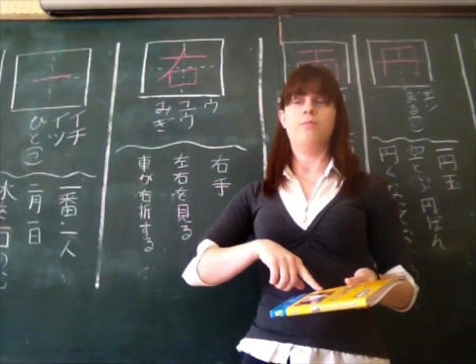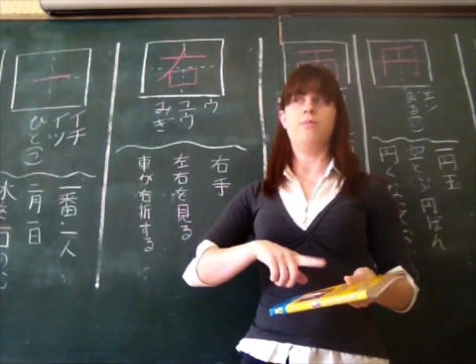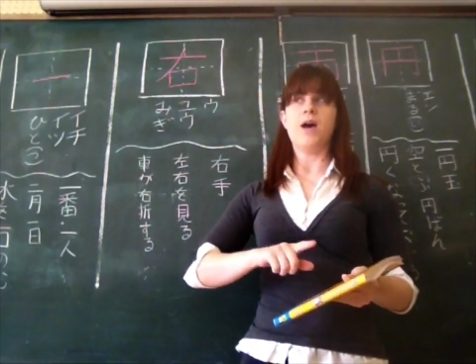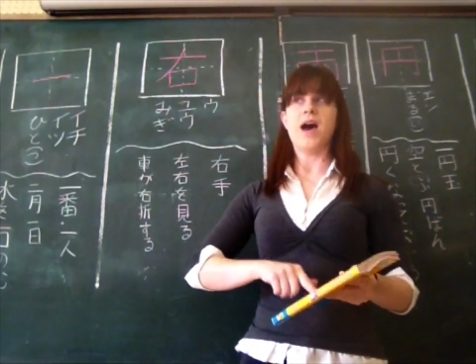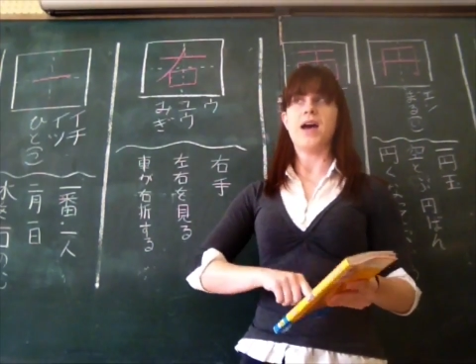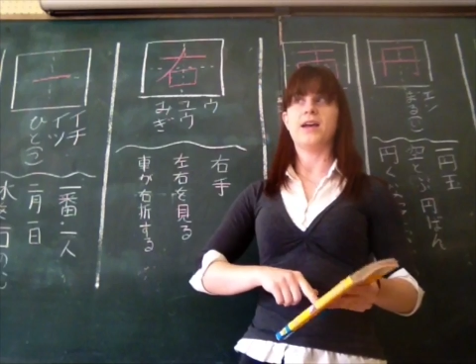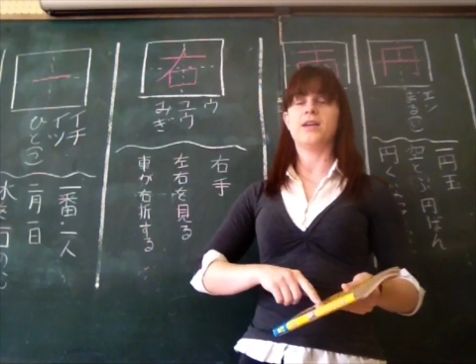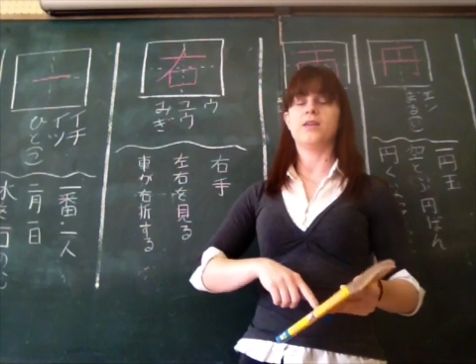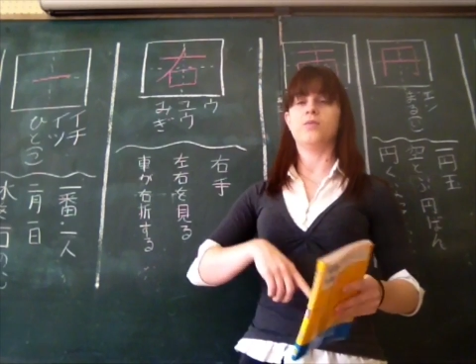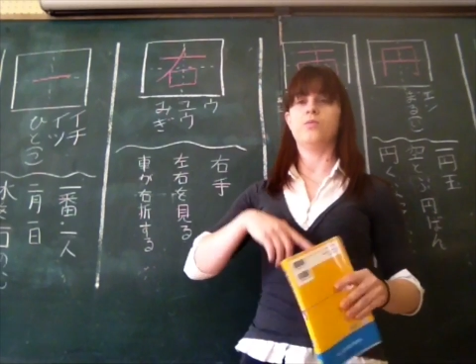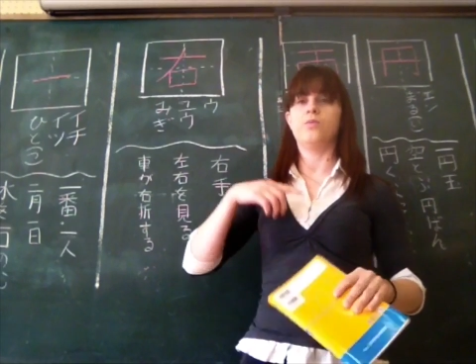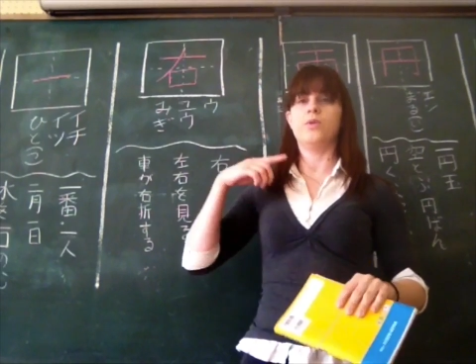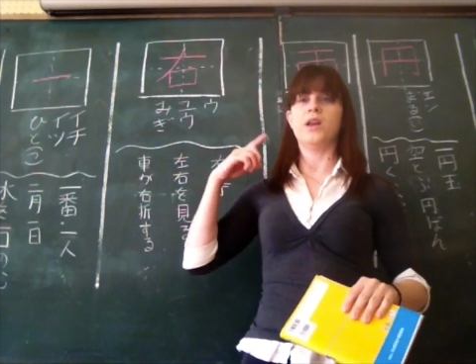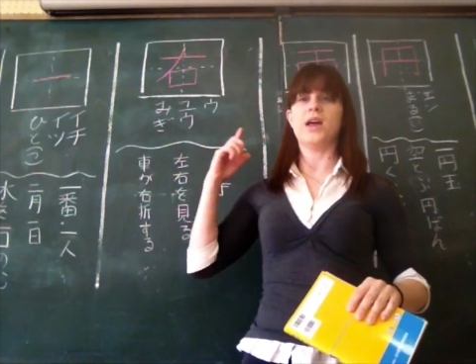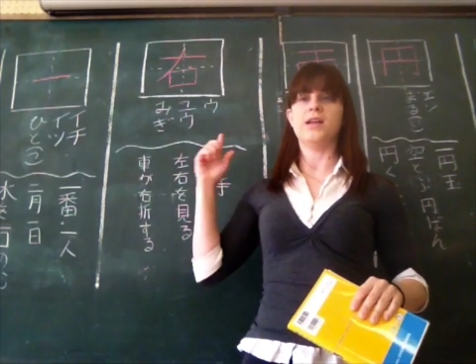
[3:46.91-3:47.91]
back
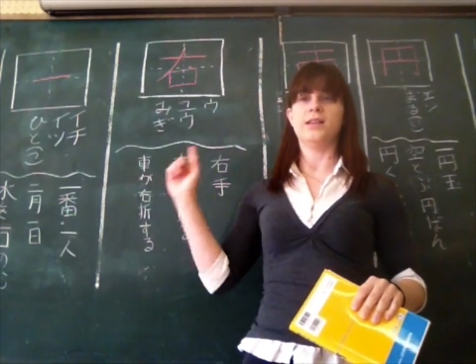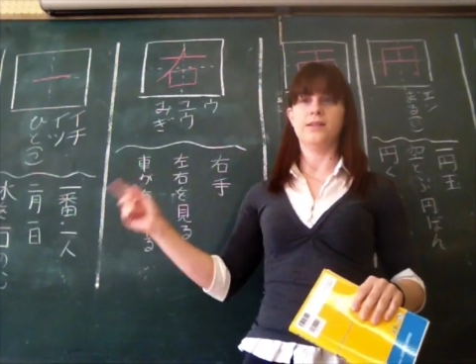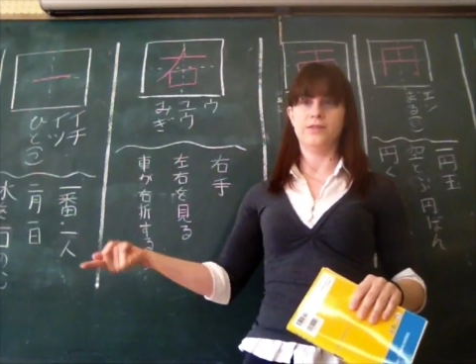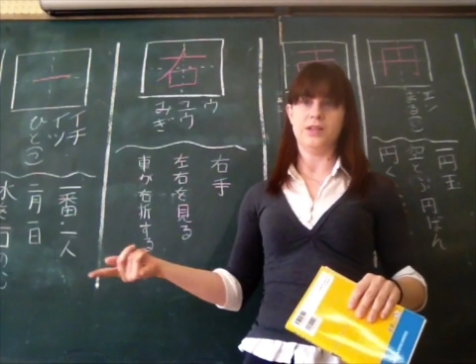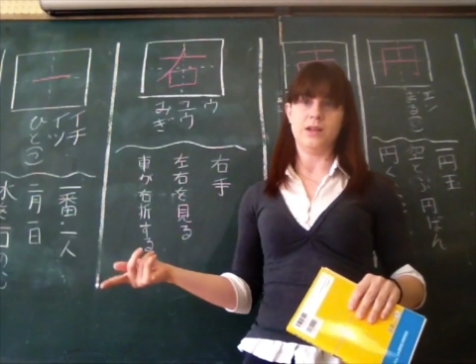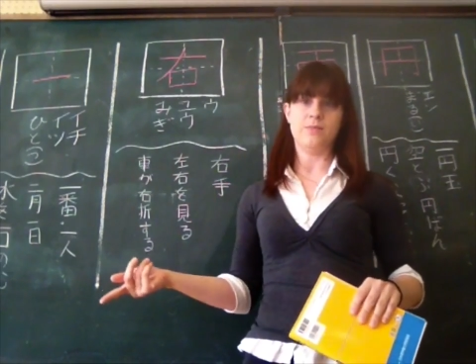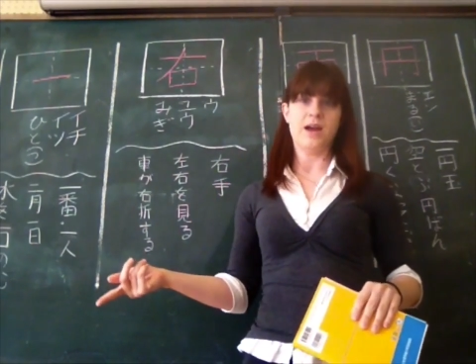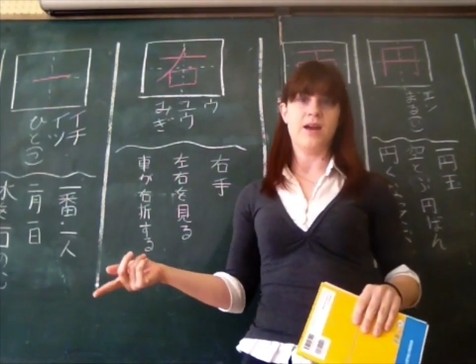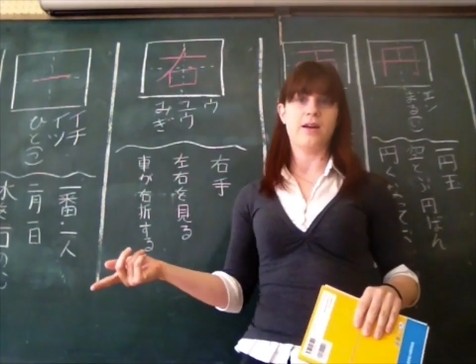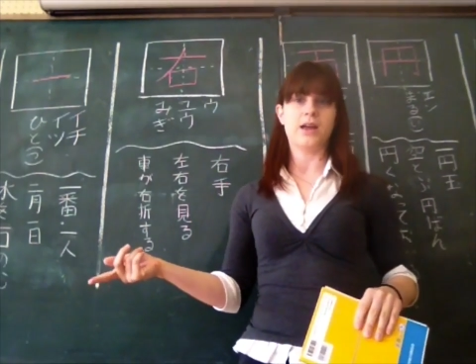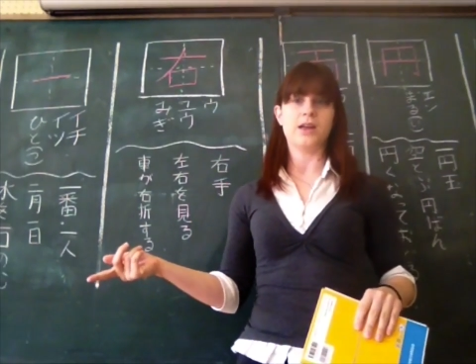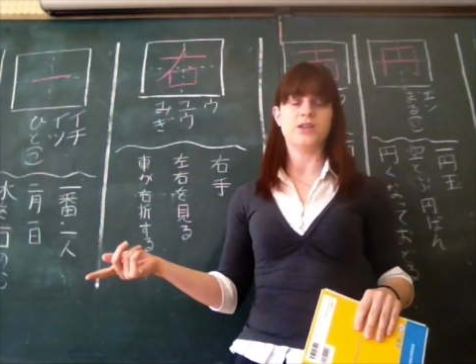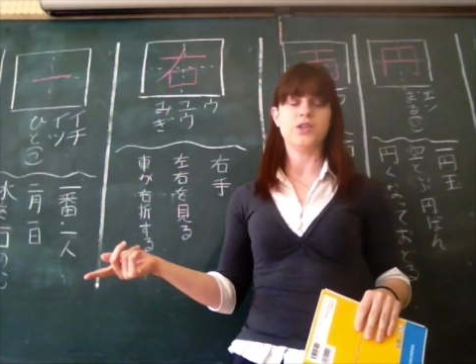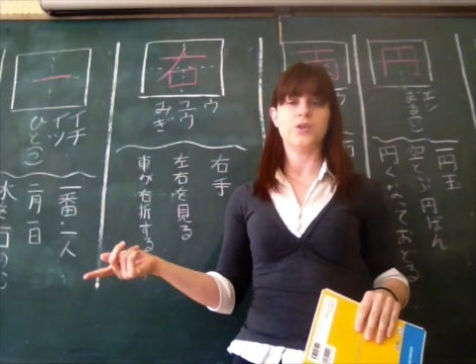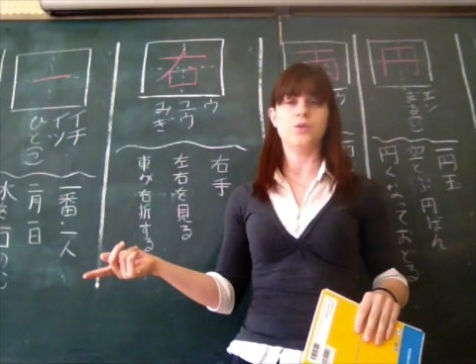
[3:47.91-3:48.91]
when I lived in
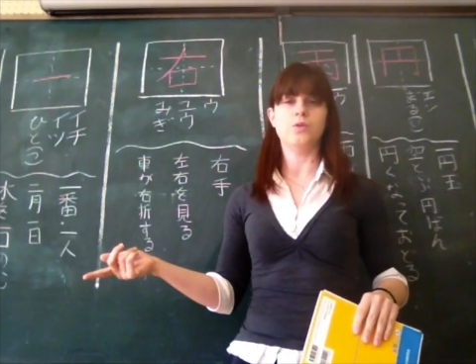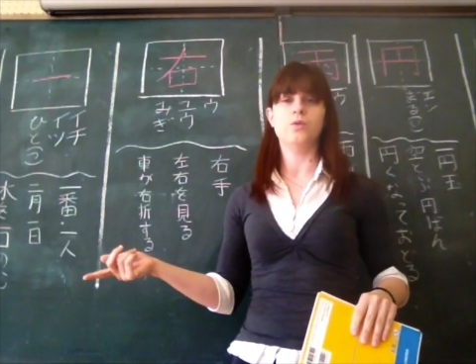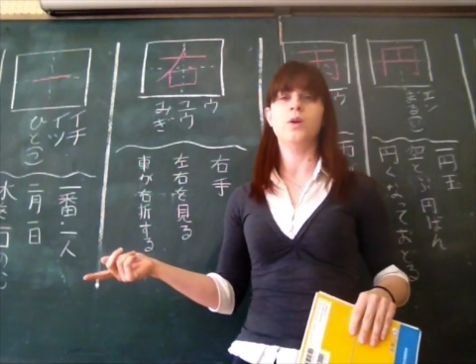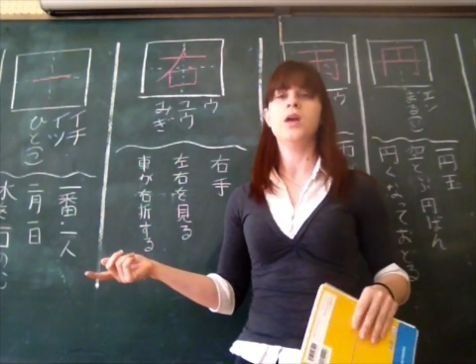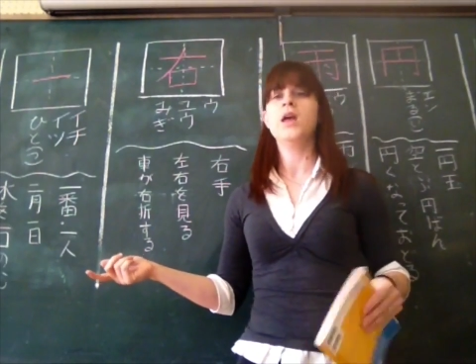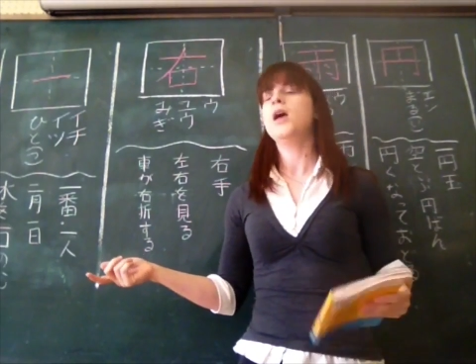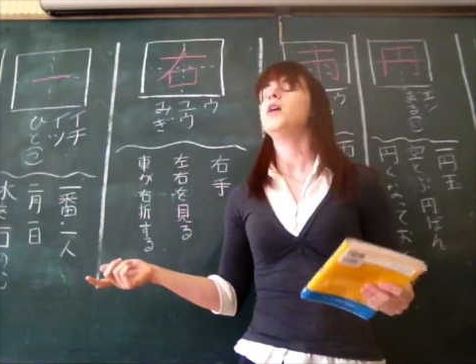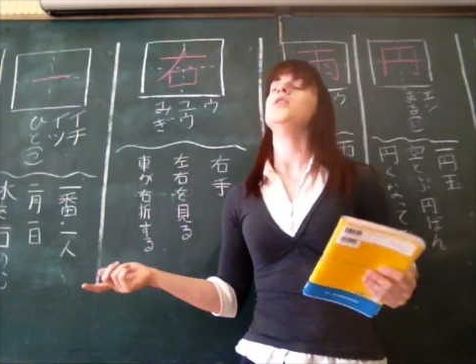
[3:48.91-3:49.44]
America too.